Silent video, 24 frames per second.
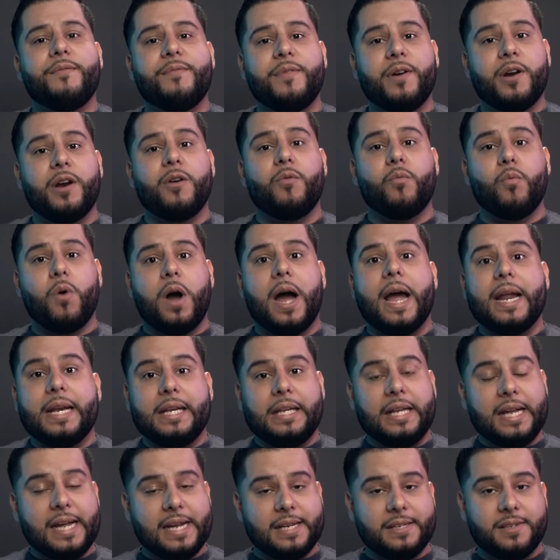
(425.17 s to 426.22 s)
very wide
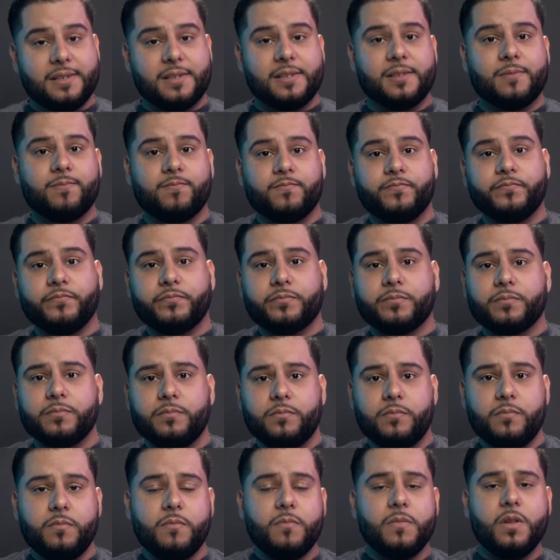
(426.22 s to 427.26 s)
lens
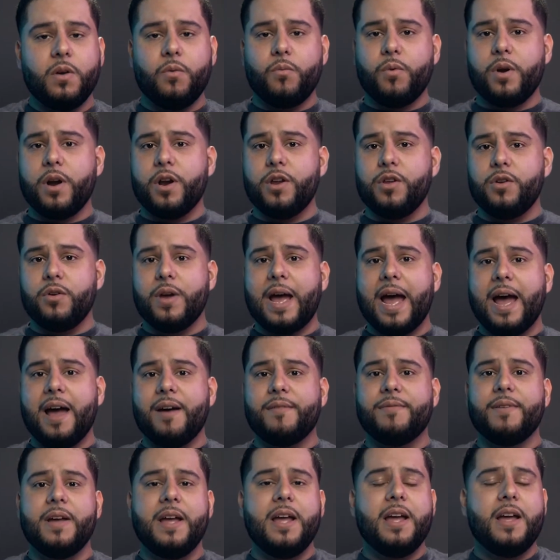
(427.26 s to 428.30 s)
where you
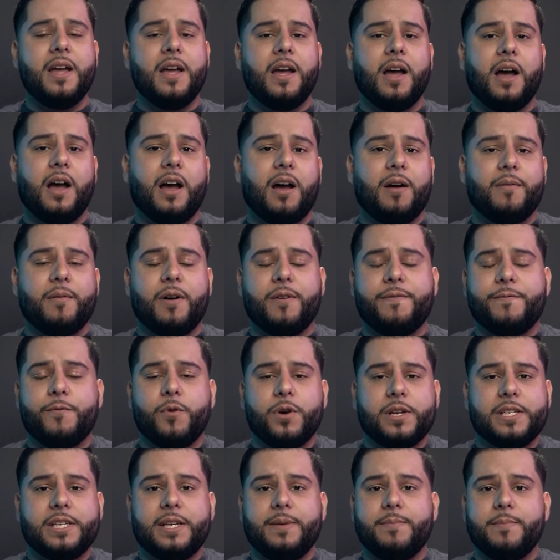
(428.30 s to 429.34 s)
have a
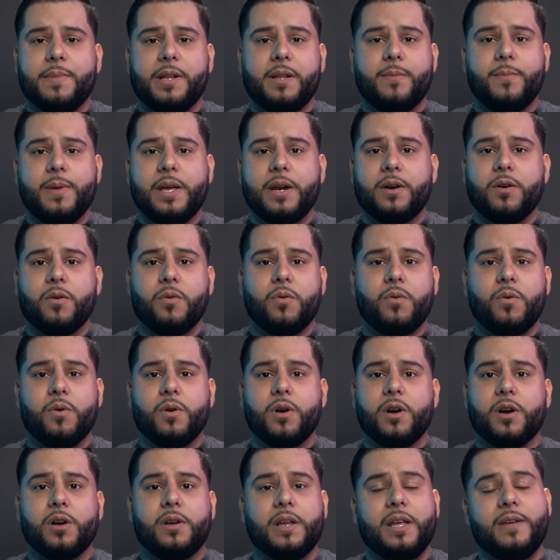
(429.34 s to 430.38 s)
14 millimeter
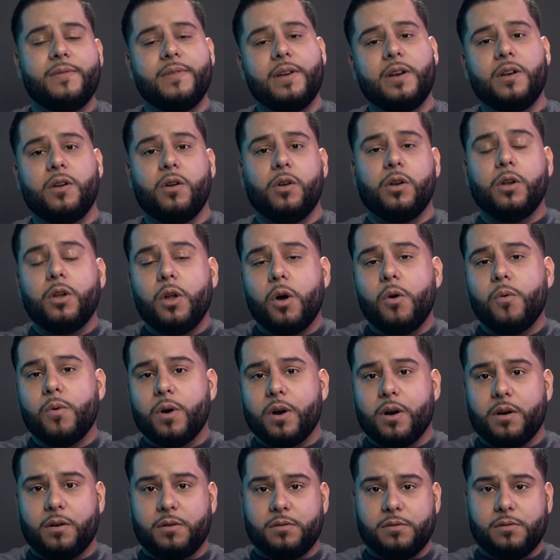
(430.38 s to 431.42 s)
or even
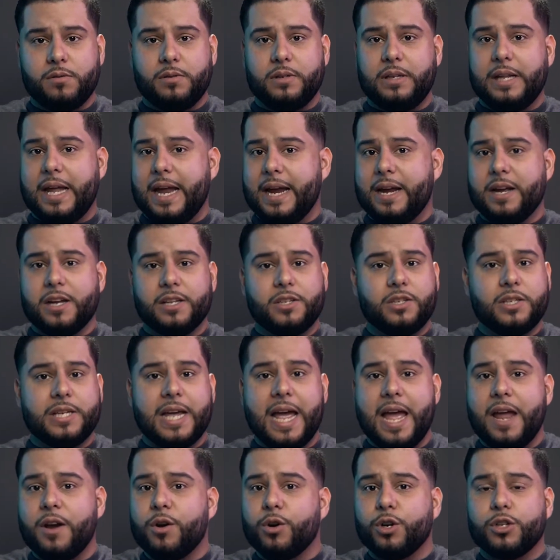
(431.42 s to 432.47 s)
lower, like a
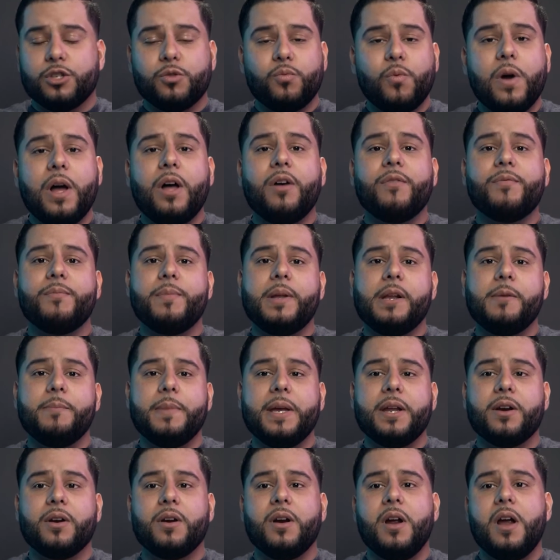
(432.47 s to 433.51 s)
10 or 12
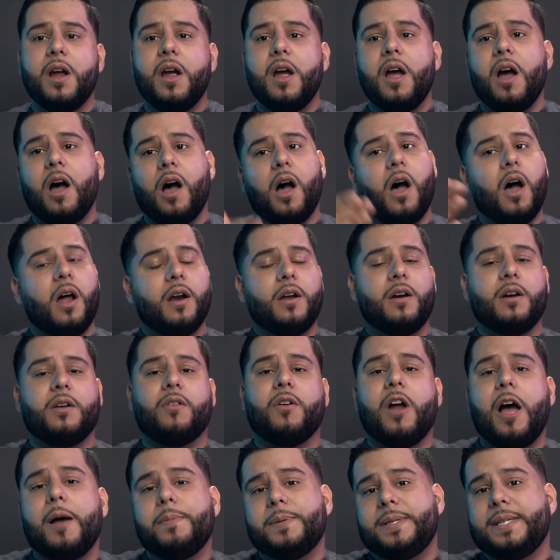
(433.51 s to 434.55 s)
millimeter on a
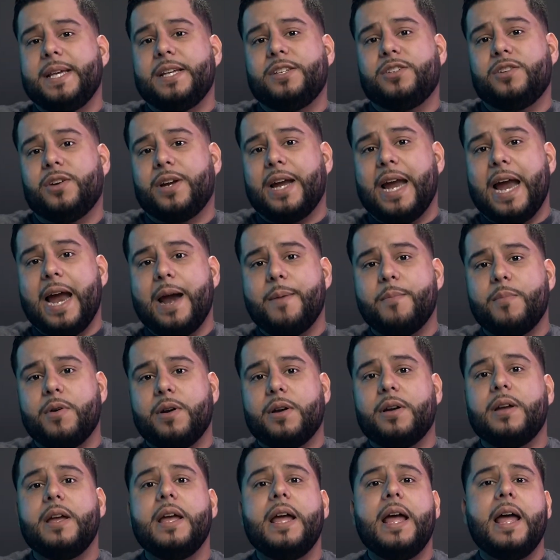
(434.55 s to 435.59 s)
crop sensor
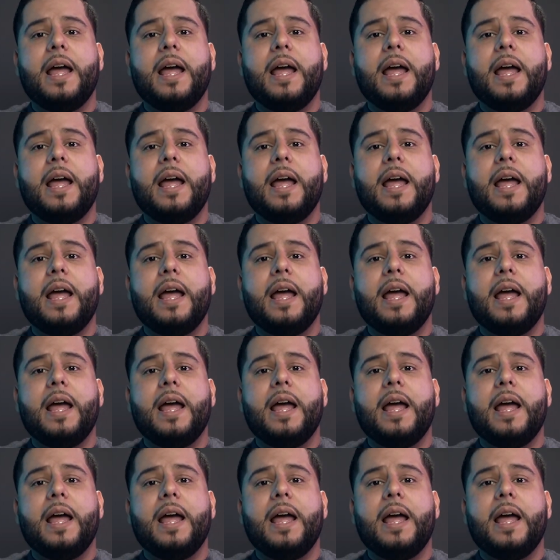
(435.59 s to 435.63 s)
camera,